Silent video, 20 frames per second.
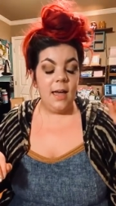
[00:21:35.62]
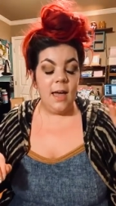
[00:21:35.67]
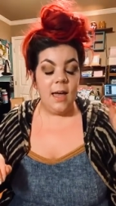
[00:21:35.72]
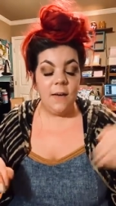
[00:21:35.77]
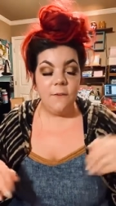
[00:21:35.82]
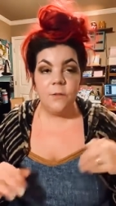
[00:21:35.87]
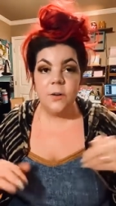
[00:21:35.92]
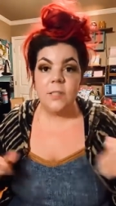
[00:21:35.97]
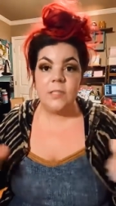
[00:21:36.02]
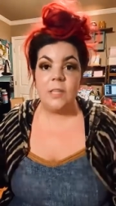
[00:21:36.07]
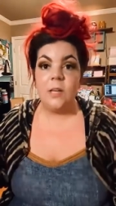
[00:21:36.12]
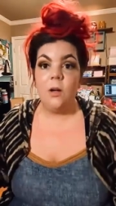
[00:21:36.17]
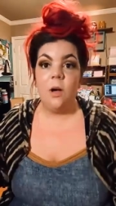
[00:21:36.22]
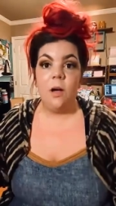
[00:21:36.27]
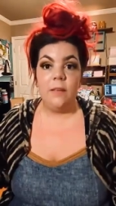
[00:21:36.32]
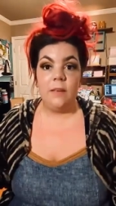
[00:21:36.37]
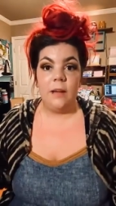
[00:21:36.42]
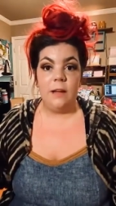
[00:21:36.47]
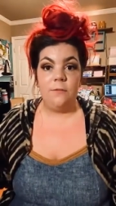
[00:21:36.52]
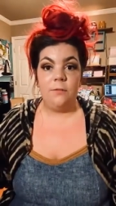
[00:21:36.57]
every single
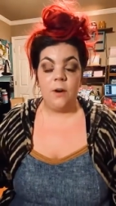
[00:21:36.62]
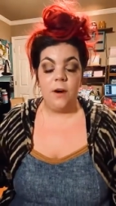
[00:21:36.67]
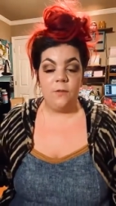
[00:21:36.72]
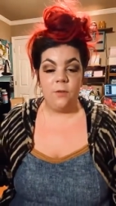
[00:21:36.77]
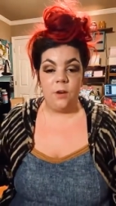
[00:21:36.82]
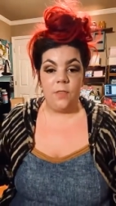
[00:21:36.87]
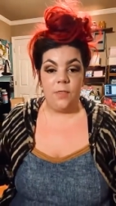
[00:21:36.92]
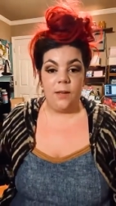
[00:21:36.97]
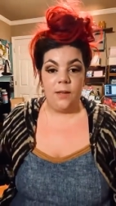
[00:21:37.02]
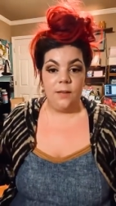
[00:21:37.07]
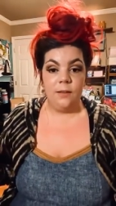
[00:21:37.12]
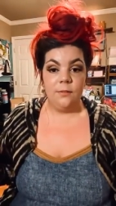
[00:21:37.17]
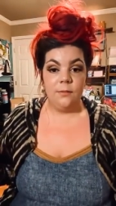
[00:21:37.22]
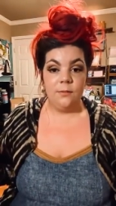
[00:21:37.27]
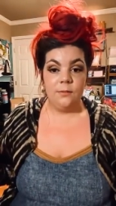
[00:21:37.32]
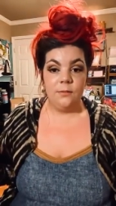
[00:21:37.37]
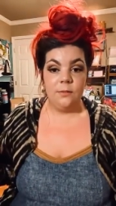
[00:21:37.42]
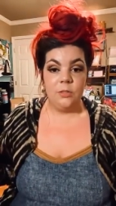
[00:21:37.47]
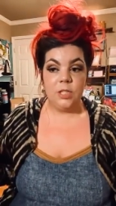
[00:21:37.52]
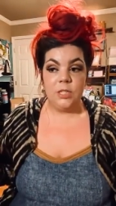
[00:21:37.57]
holiday for everything.
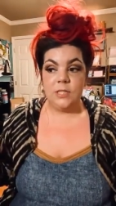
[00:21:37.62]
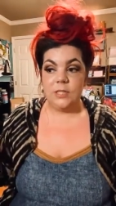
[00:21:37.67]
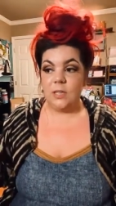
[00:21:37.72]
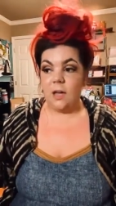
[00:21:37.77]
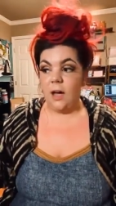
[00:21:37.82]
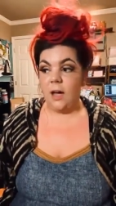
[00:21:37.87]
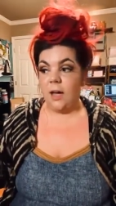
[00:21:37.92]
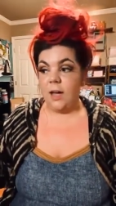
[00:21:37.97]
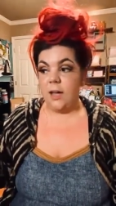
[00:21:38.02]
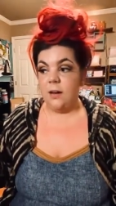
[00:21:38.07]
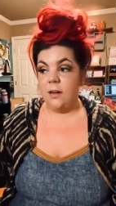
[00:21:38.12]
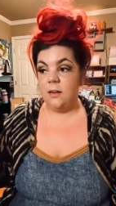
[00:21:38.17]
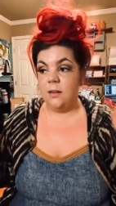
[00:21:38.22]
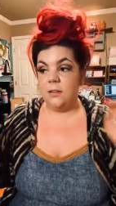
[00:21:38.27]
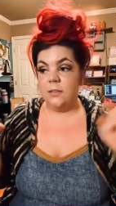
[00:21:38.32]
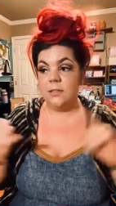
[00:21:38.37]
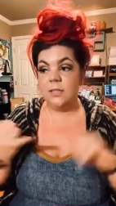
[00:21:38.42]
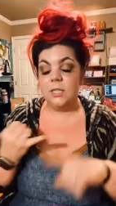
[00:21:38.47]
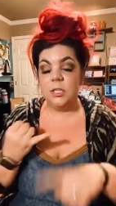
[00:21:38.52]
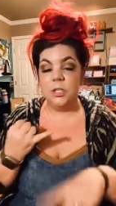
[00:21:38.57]
She's got
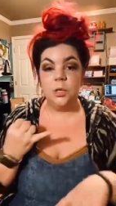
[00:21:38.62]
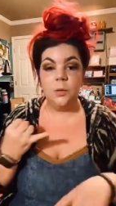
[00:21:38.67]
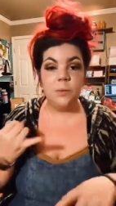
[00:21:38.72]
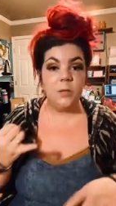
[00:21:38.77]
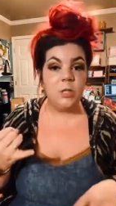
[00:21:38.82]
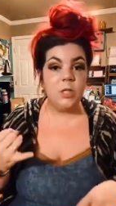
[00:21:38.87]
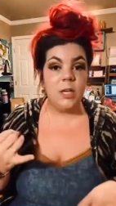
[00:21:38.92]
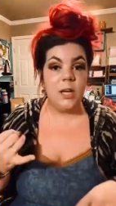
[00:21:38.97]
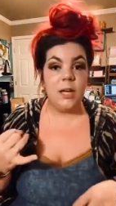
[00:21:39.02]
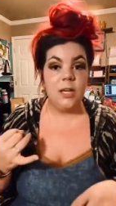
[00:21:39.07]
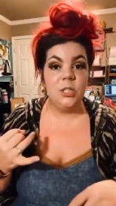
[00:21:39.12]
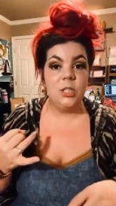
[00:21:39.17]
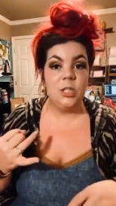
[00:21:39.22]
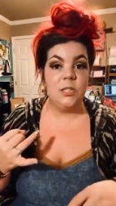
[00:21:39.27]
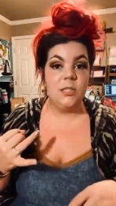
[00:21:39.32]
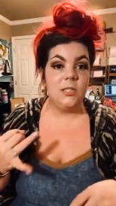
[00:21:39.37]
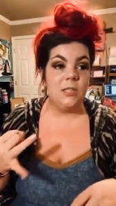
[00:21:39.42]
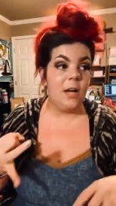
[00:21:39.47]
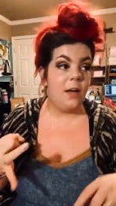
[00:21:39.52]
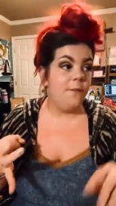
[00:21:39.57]
teacher
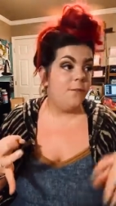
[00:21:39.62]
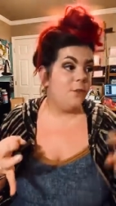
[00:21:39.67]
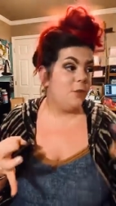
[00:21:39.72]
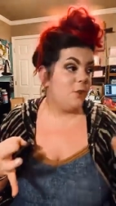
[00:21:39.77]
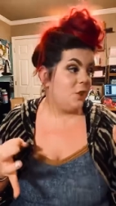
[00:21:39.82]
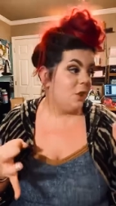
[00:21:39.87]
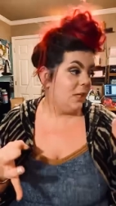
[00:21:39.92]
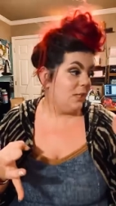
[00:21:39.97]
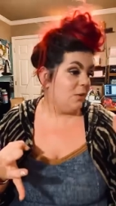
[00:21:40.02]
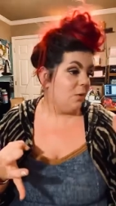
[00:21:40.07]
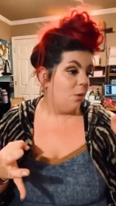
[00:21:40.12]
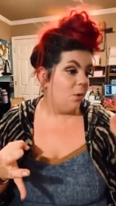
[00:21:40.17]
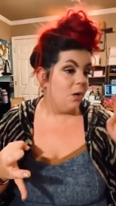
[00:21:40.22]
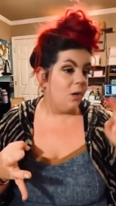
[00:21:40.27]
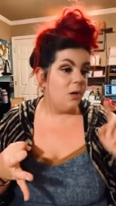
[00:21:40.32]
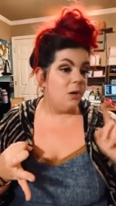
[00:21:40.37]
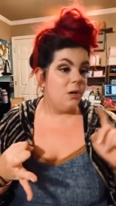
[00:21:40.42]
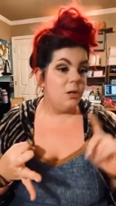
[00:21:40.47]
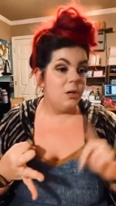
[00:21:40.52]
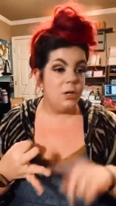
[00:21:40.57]
appreciation stuff. She's
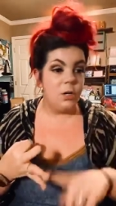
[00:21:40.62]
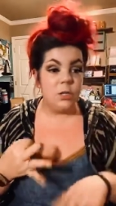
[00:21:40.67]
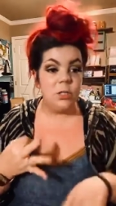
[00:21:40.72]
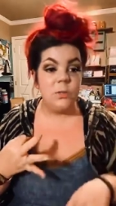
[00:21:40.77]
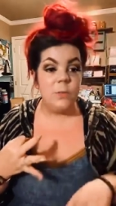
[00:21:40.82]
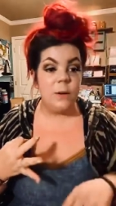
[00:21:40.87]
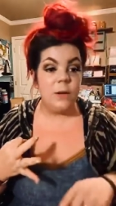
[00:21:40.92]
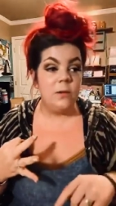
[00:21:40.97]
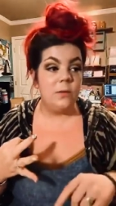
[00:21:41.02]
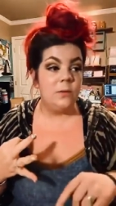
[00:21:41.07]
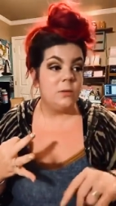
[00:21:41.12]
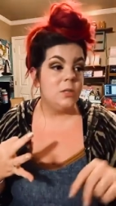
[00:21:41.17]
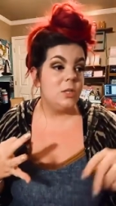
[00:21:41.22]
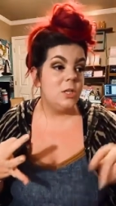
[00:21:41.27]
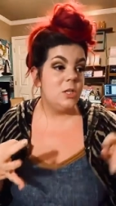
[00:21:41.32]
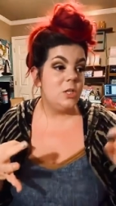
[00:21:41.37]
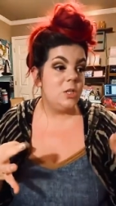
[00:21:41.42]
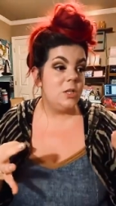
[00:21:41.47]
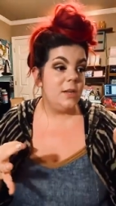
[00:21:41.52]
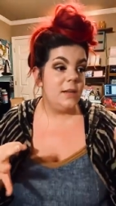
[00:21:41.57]
ordered nurse bundles.
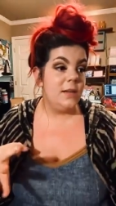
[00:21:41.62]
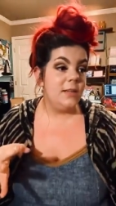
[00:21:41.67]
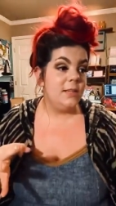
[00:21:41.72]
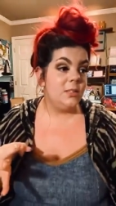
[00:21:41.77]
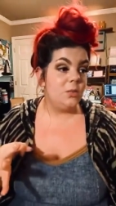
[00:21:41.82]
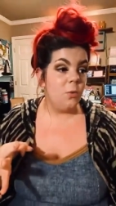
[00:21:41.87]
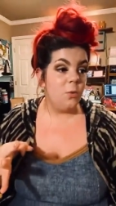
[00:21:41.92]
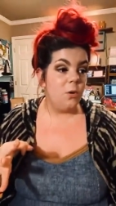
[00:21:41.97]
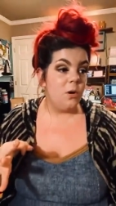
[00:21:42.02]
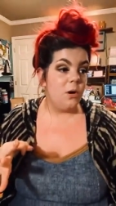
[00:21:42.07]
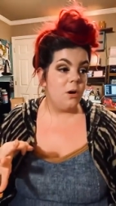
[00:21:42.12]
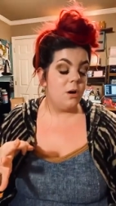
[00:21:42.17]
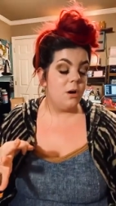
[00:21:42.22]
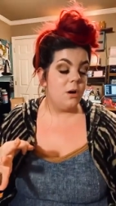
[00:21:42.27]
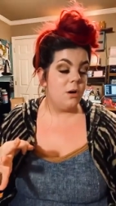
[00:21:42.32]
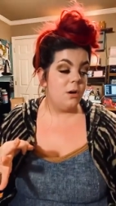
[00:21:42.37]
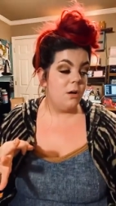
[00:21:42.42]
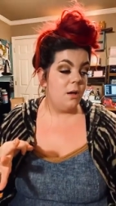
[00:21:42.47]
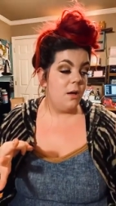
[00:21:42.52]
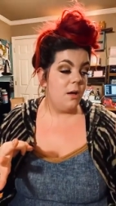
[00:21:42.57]
She has
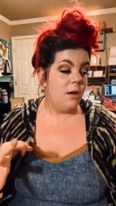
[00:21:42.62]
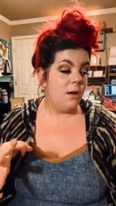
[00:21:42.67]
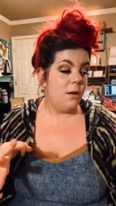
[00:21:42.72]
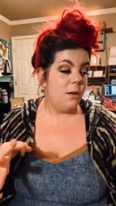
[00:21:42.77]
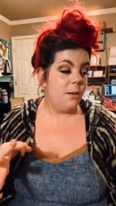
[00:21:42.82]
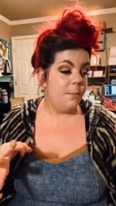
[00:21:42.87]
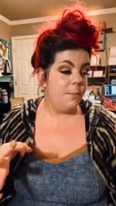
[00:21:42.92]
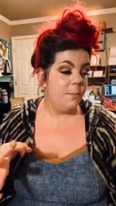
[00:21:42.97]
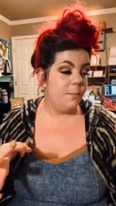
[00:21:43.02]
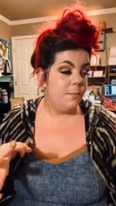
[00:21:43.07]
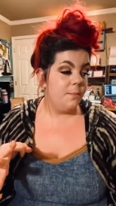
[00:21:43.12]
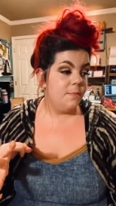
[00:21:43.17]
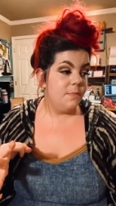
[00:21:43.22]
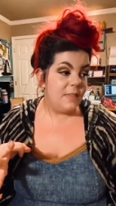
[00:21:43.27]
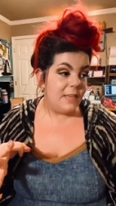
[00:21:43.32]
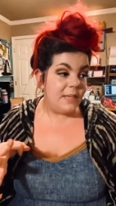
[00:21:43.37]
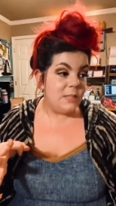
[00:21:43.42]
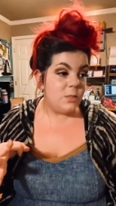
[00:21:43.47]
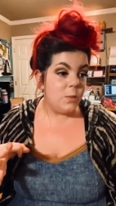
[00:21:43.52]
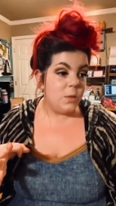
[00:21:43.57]
ordered
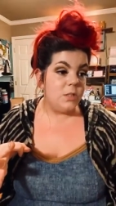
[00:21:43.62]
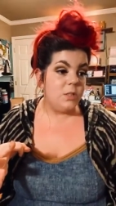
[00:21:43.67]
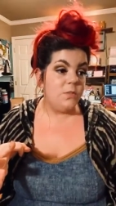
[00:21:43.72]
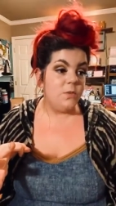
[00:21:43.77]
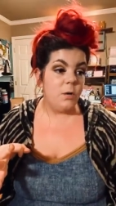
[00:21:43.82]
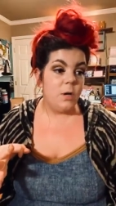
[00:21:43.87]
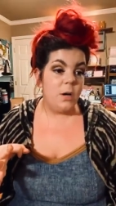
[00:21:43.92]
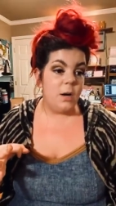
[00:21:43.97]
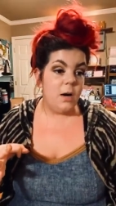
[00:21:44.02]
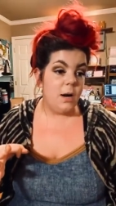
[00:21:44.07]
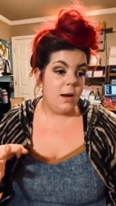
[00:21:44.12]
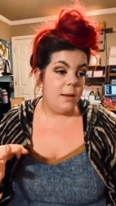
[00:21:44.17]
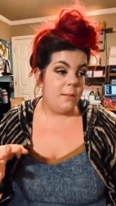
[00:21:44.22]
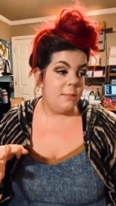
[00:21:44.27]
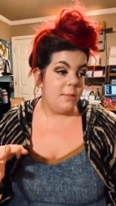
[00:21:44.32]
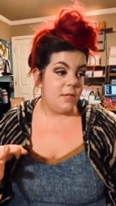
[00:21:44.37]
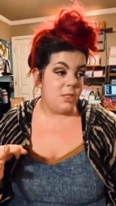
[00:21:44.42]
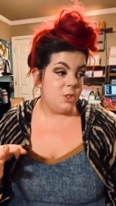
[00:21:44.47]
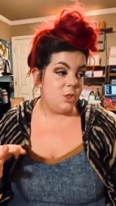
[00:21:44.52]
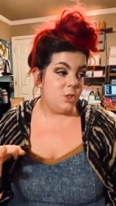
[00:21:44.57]
these ones for
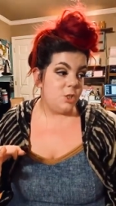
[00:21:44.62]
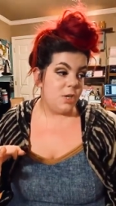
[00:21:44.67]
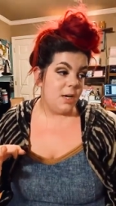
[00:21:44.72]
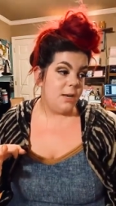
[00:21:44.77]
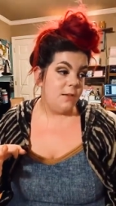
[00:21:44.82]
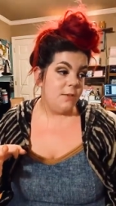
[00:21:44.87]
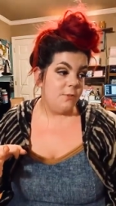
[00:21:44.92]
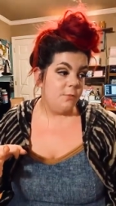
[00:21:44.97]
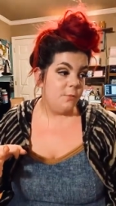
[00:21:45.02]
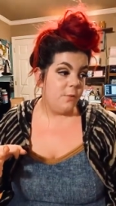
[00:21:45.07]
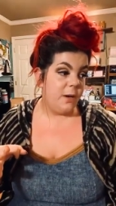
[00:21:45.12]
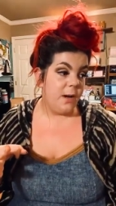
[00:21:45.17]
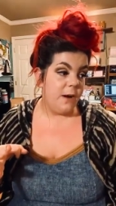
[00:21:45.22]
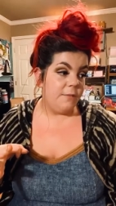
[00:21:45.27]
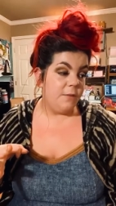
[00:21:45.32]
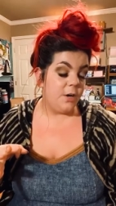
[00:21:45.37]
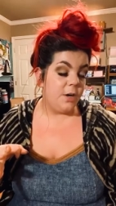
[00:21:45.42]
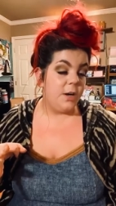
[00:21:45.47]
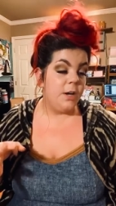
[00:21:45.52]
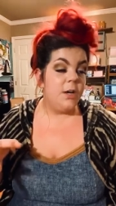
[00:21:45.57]
administrative
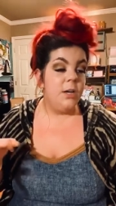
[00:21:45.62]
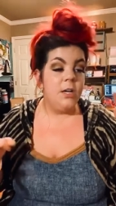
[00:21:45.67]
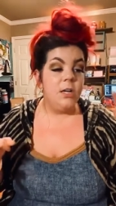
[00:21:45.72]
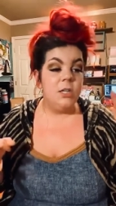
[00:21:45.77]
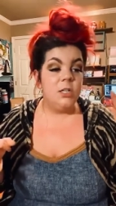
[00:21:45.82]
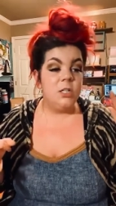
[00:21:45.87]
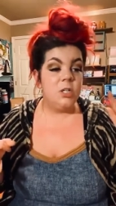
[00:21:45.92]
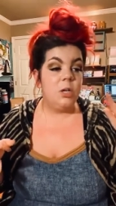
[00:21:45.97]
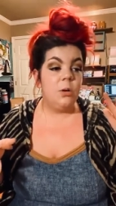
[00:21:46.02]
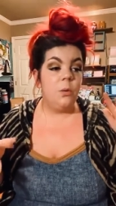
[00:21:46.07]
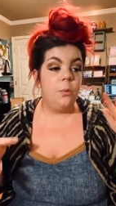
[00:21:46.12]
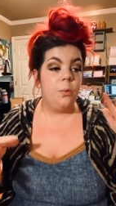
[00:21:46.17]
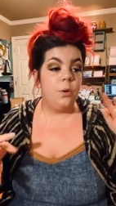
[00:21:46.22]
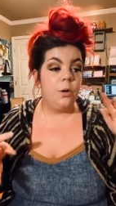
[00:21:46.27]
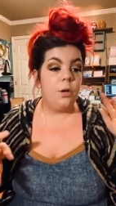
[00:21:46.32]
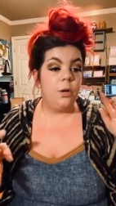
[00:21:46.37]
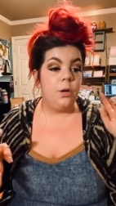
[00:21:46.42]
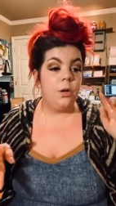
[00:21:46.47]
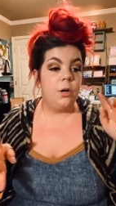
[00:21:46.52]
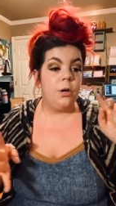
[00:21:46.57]
whatever. She
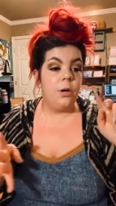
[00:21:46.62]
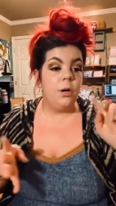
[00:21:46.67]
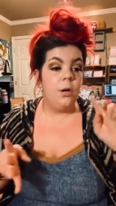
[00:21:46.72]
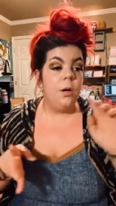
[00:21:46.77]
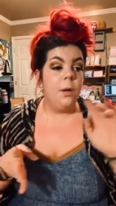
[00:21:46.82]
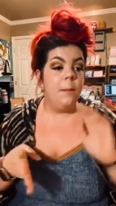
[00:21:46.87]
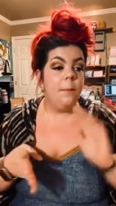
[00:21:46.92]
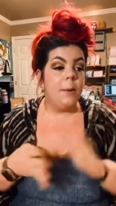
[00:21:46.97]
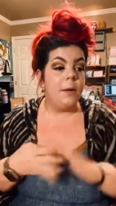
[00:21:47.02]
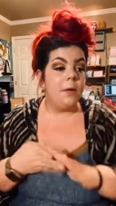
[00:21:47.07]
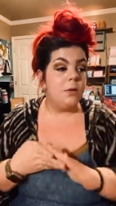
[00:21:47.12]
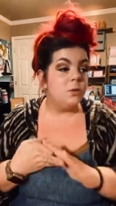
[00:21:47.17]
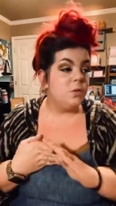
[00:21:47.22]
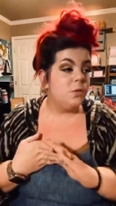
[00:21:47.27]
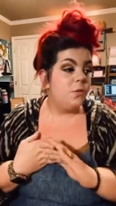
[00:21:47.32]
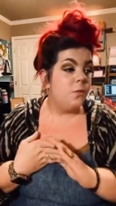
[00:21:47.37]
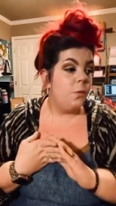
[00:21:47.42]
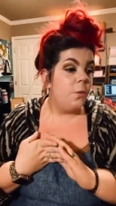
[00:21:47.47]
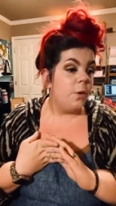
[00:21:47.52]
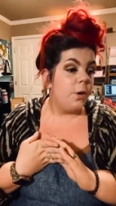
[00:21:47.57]
ordered
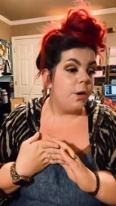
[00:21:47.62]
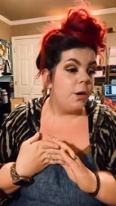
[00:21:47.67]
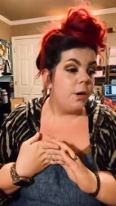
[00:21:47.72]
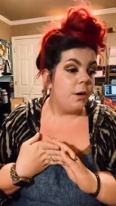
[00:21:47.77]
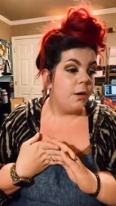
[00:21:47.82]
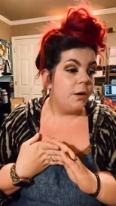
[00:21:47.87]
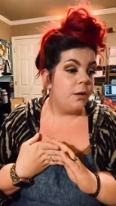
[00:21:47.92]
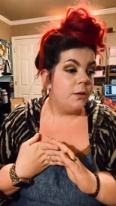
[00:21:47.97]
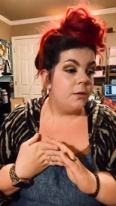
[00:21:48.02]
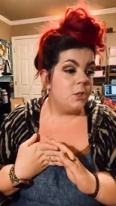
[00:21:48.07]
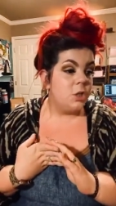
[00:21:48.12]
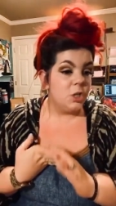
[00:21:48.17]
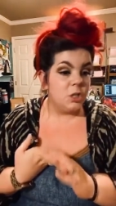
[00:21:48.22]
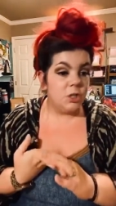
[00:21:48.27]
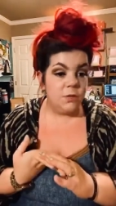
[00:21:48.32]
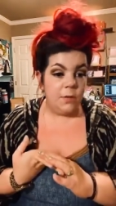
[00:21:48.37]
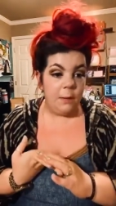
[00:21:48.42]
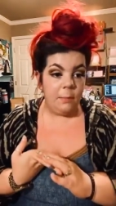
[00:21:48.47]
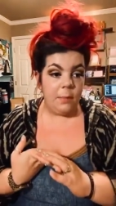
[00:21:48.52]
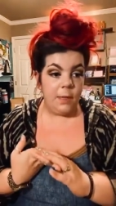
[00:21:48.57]
bundles for
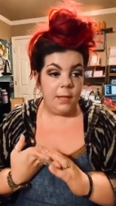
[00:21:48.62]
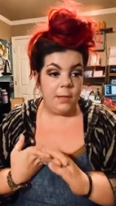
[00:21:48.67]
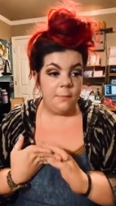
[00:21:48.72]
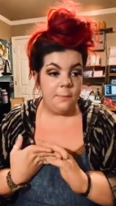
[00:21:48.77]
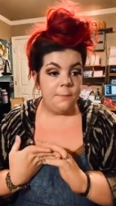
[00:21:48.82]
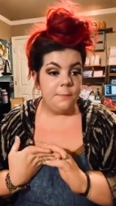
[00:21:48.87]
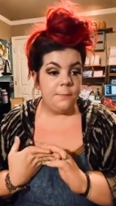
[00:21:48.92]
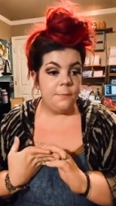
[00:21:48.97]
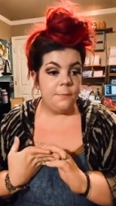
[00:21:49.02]
church family.